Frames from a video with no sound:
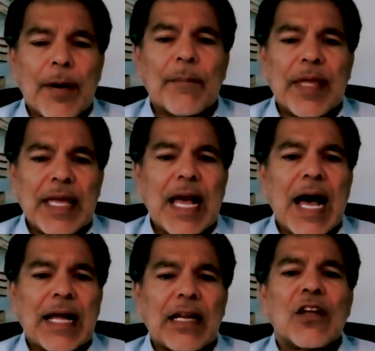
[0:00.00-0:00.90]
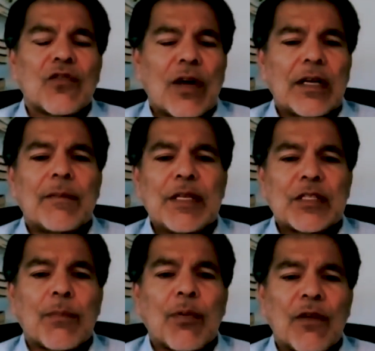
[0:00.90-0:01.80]
bump he got trying to be
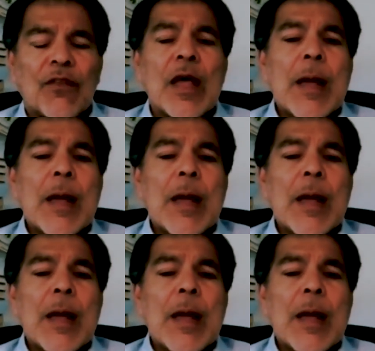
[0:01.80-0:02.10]
supportive.